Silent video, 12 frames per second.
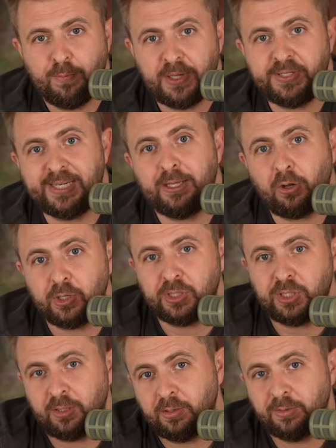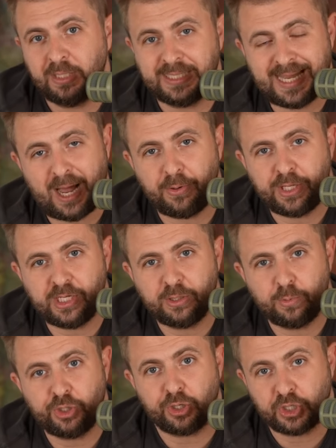basically causing the Saudis,
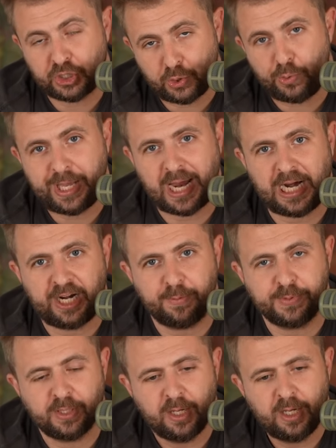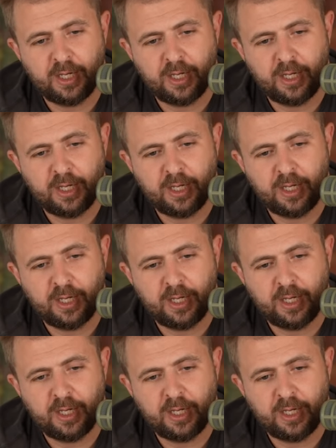which are Sunni Arabs,